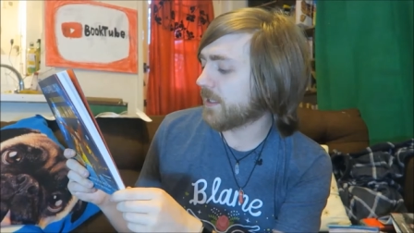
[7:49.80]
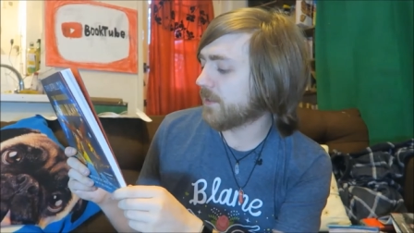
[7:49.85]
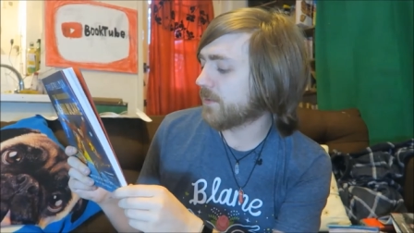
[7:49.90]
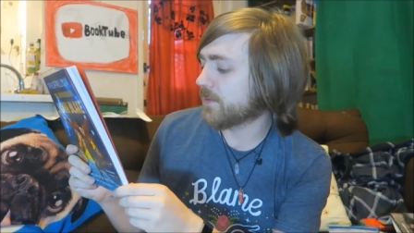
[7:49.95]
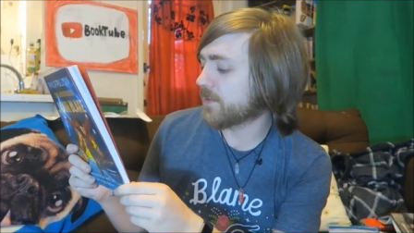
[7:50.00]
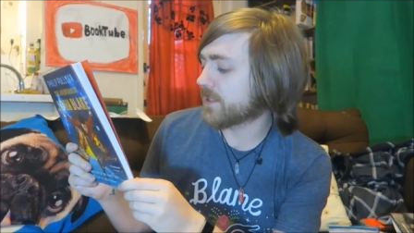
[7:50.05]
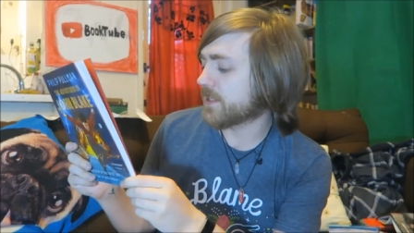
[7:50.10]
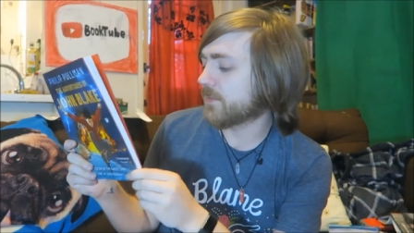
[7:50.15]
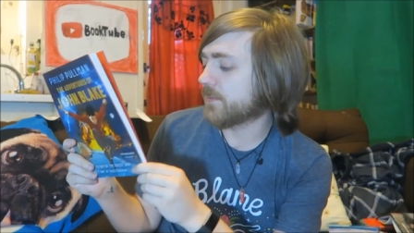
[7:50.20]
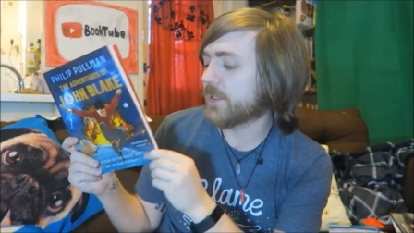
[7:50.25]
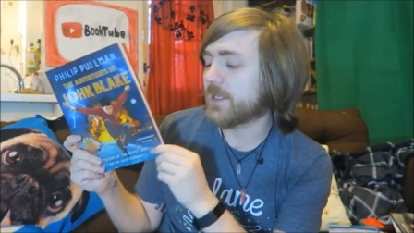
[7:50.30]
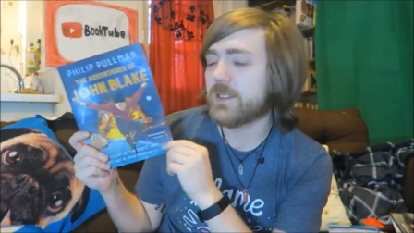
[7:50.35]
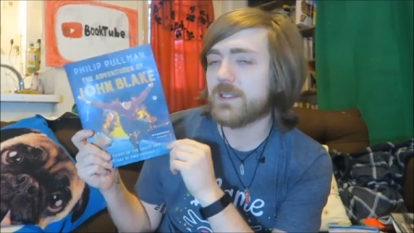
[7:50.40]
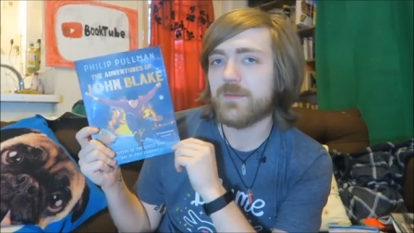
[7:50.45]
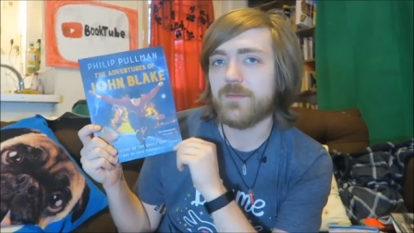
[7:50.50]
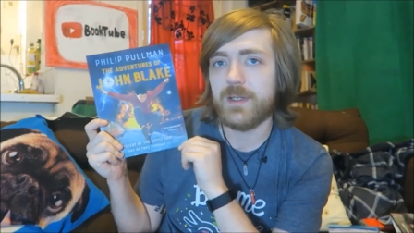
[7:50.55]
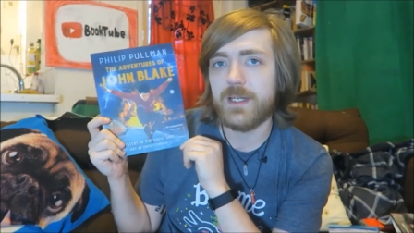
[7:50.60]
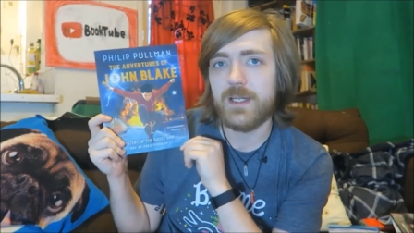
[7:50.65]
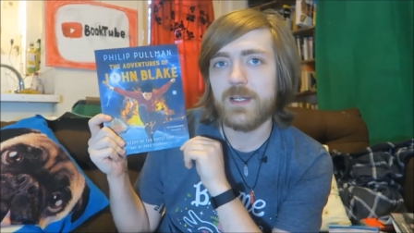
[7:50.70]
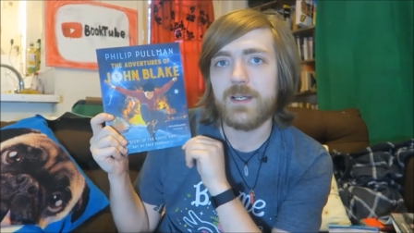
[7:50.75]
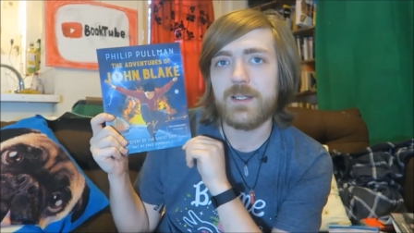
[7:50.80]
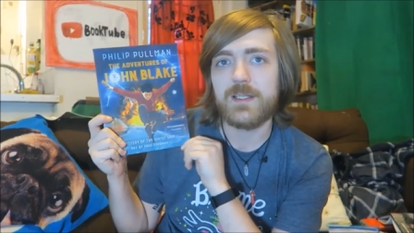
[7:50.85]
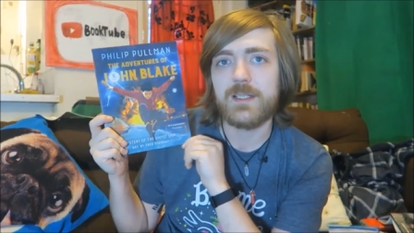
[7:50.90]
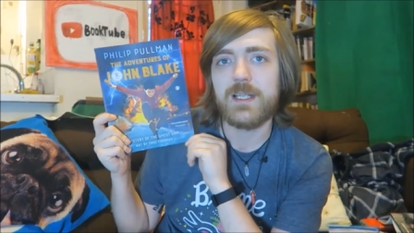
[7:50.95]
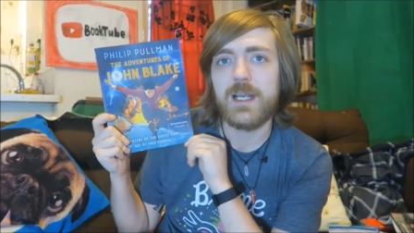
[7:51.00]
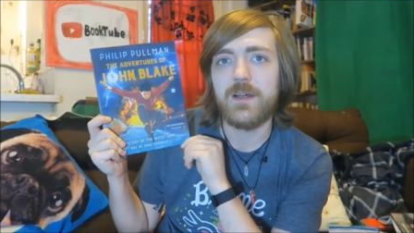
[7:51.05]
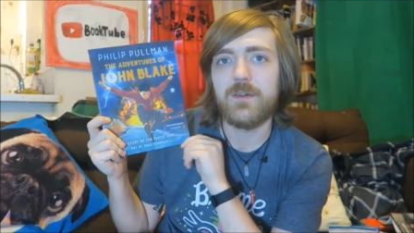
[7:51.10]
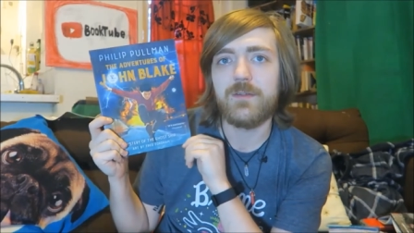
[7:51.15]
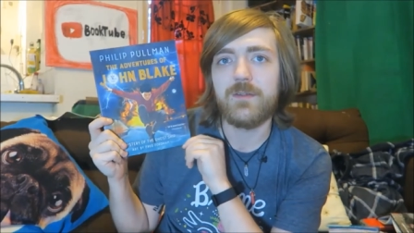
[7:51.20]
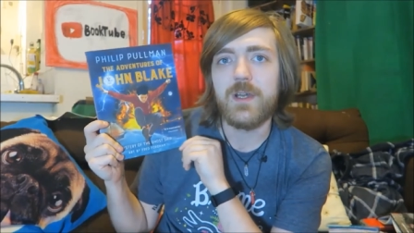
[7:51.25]
I think also wanted to read it
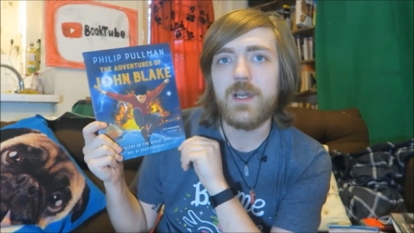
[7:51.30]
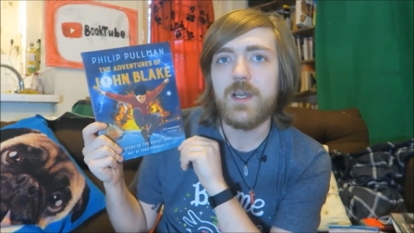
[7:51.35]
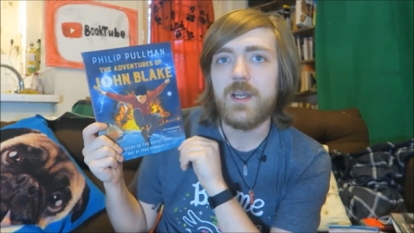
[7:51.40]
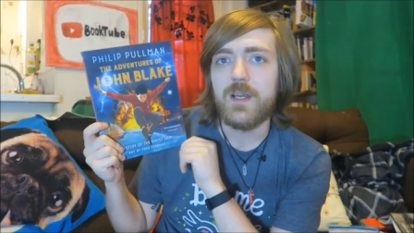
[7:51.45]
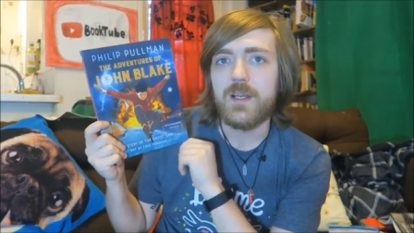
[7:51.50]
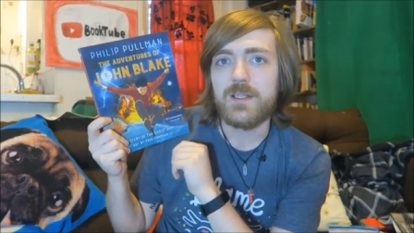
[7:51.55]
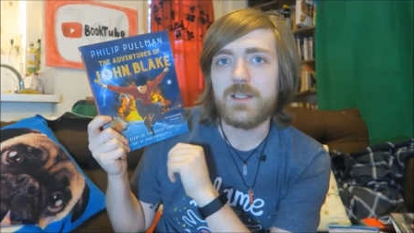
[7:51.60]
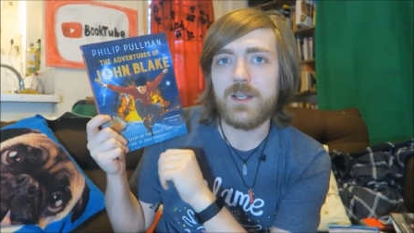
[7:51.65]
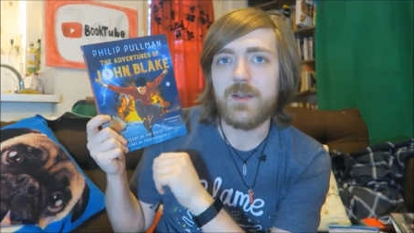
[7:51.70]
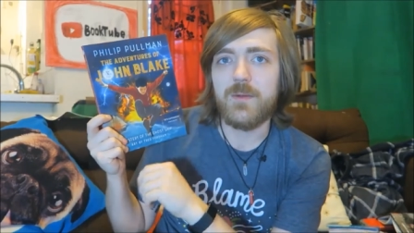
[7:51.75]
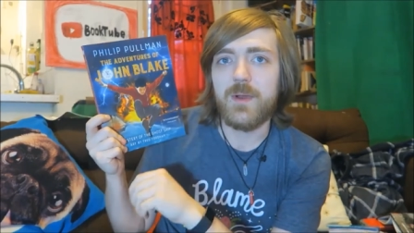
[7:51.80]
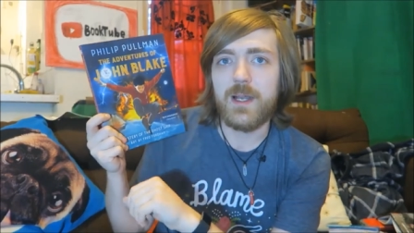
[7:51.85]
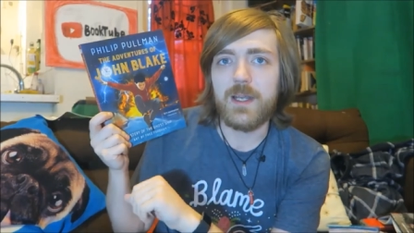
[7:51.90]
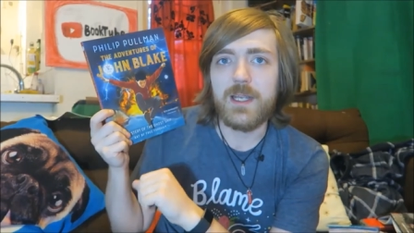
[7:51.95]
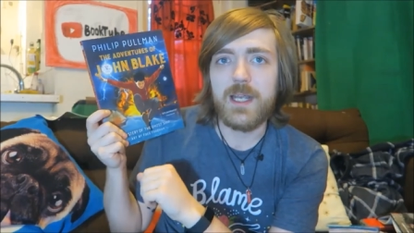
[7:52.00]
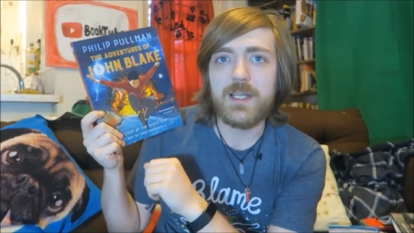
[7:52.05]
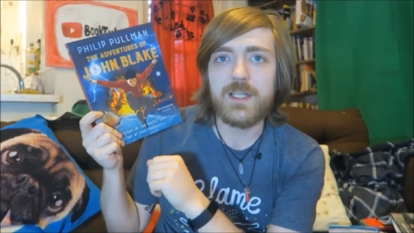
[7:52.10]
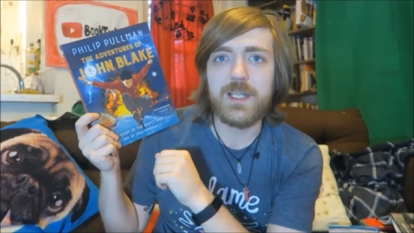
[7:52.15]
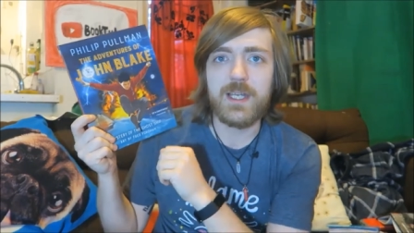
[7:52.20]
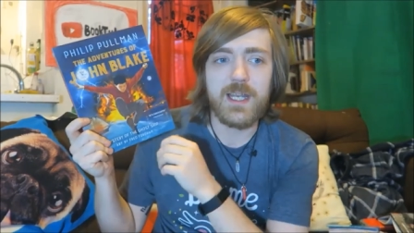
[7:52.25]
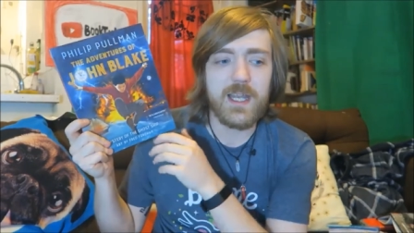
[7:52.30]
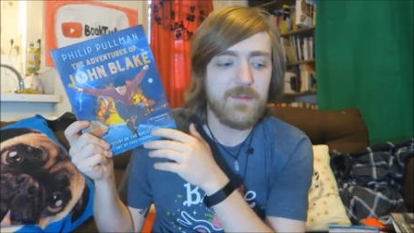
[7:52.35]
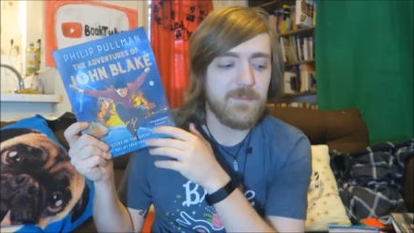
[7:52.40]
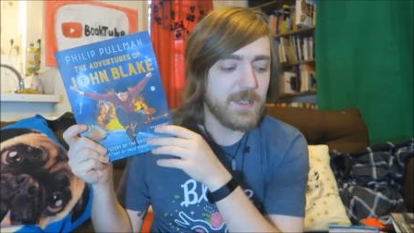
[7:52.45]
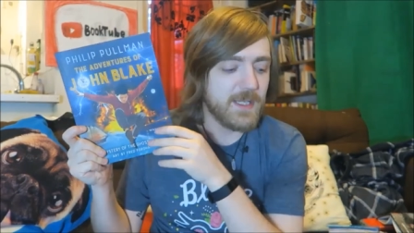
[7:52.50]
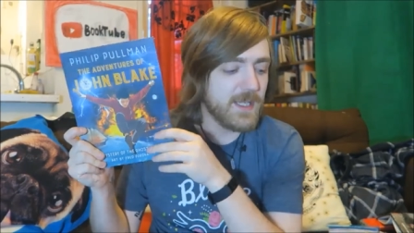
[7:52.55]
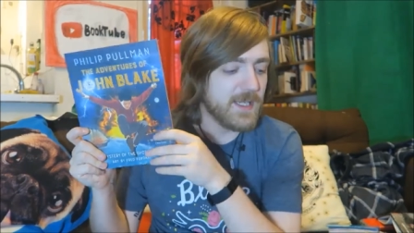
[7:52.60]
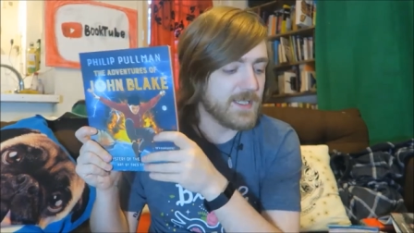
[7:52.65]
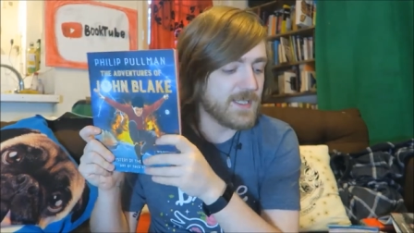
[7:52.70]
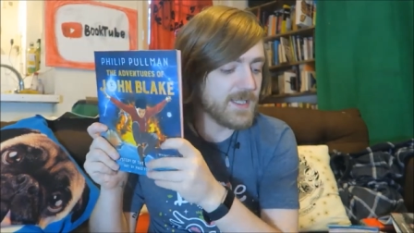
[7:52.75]
herself. So yeah, she gave
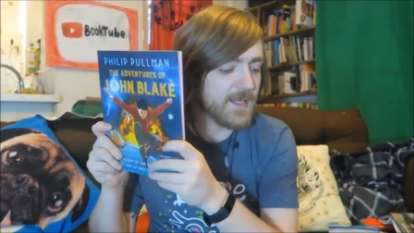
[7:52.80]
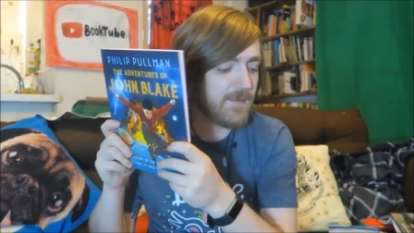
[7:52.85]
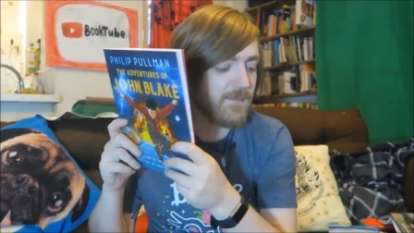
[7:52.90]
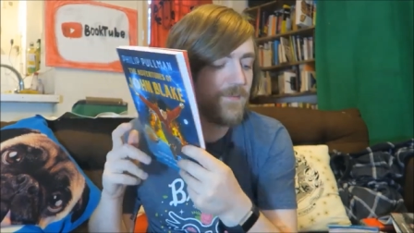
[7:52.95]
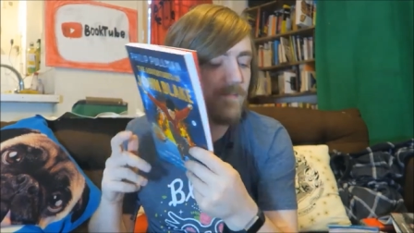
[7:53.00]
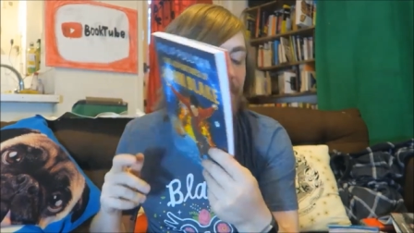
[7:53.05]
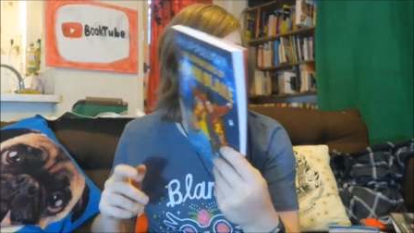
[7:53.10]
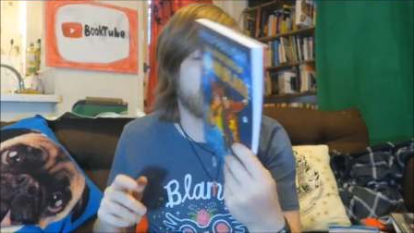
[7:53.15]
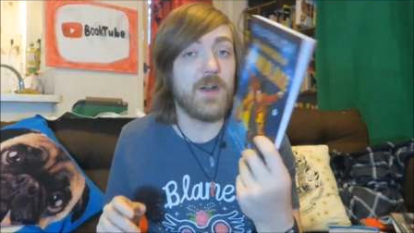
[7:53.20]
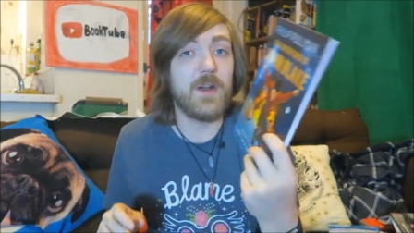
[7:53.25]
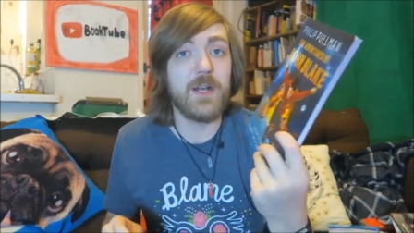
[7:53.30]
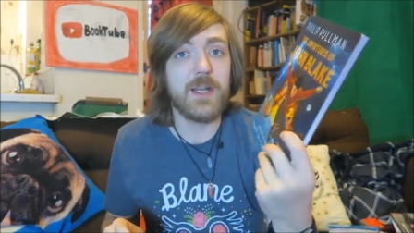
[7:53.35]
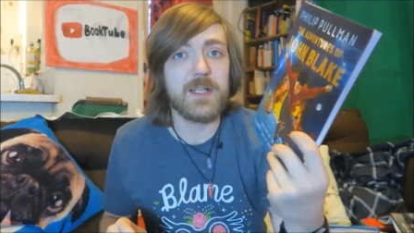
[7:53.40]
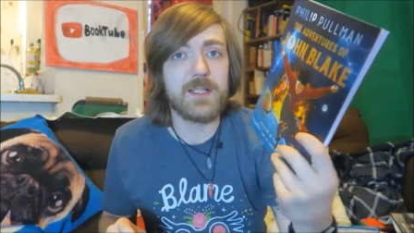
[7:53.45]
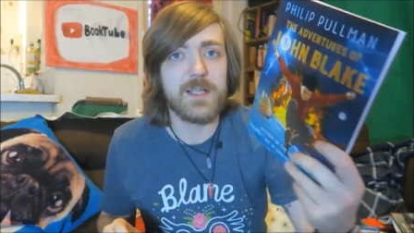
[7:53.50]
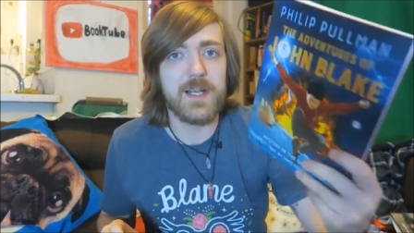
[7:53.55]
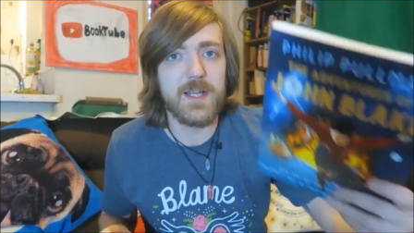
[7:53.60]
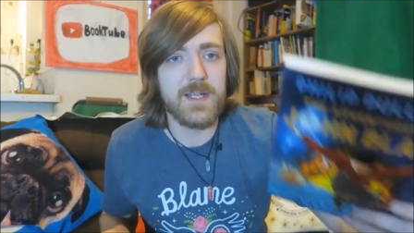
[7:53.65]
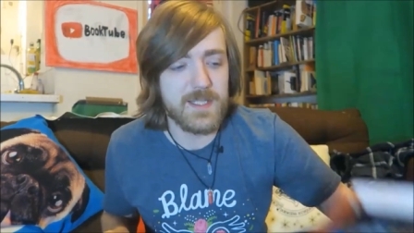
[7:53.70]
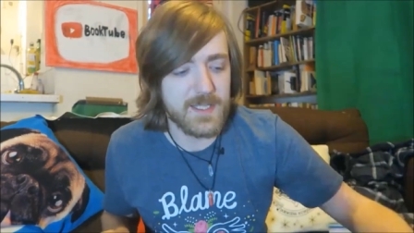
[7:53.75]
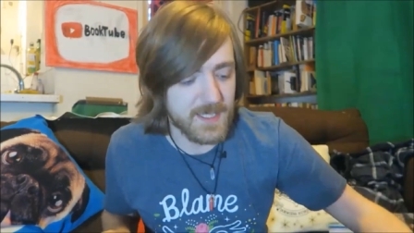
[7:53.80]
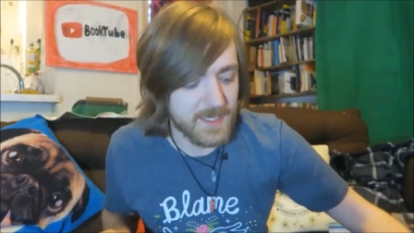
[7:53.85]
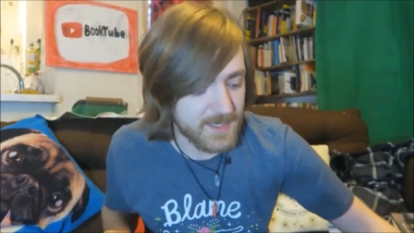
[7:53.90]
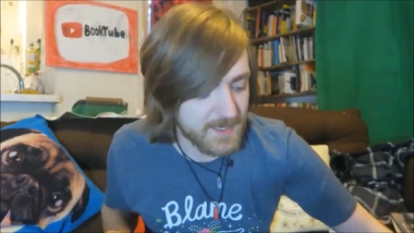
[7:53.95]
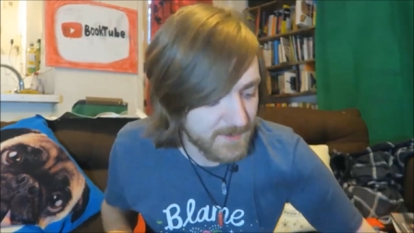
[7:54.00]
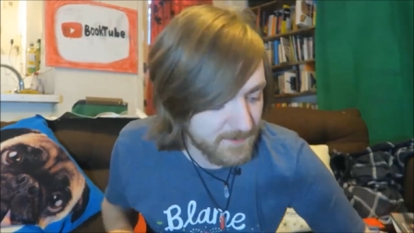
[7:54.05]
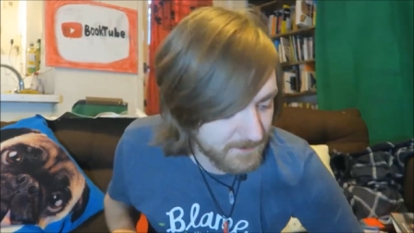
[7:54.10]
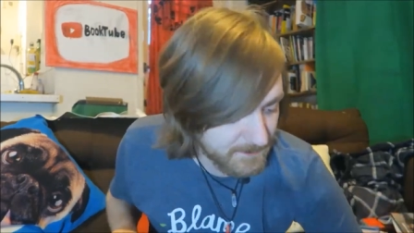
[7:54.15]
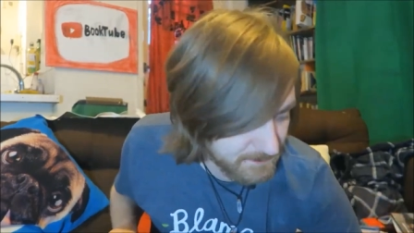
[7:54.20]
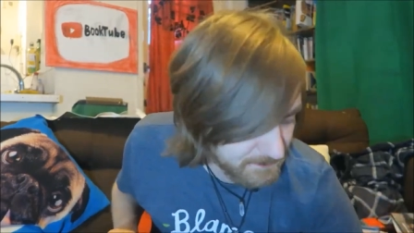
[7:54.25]
me this. I'm very excited.